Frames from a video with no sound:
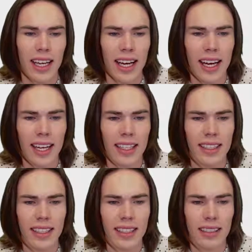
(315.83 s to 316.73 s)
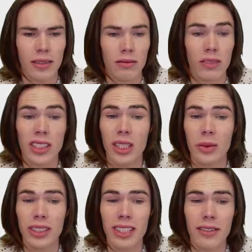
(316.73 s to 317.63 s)
And looks like
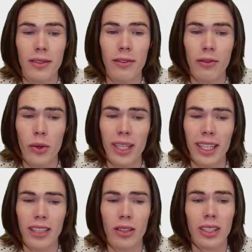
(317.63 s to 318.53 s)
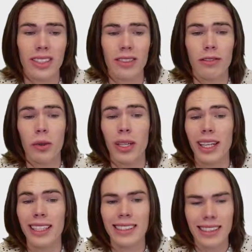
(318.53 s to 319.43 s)
we're saving
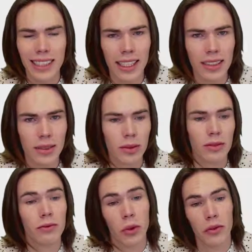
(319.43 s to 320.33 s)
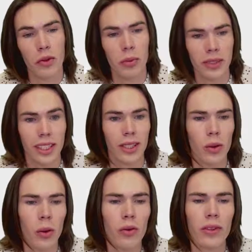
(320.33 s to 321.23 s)
$48.48, which is 44%
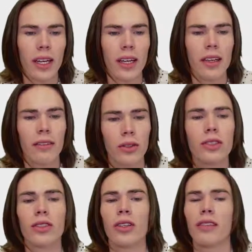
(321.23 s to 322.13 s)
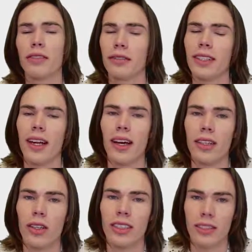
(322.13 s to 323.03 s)
off, for a total of
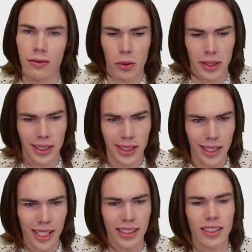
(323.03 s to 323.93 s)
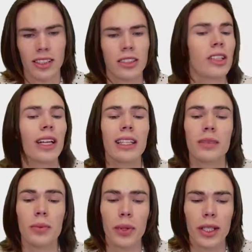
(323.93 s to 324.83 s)
$59.40. So that's
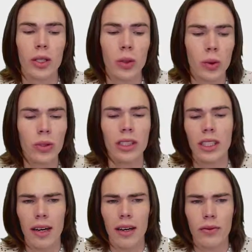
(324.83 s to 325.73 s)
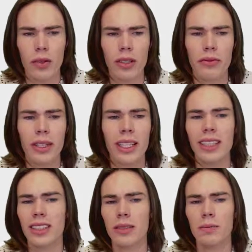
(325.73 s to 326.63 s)
pretty cool. I've got a feeling
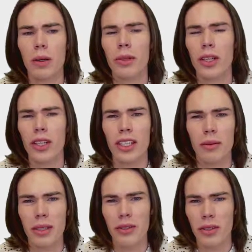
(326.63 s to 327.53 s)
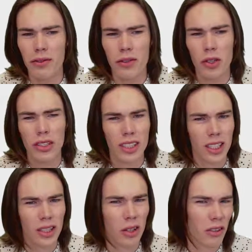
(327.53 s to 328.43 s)
this is probably only going to be for the first
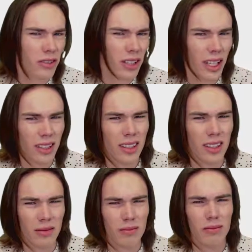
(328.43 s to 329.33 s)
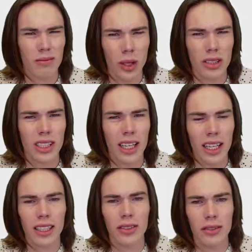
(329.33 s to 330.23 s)
year. After that, it most
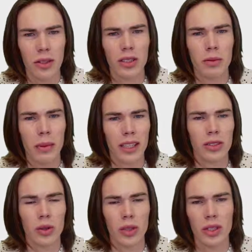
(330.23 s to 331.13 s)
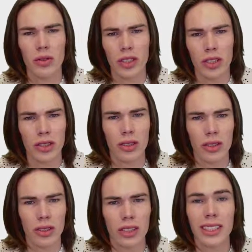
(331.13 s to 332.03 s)
likely reverts back to the
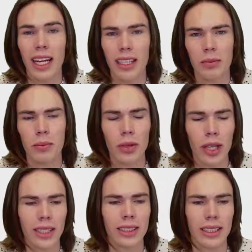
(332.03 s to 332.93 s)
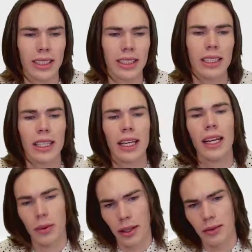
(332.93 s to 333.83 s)
original standard pricing,
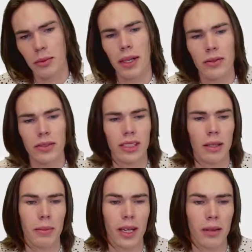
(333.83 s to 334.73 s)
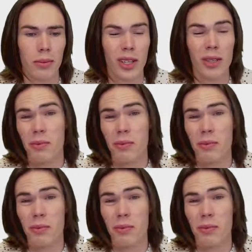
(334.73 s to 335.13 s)
and we'll have to pay for Site Backup Pro.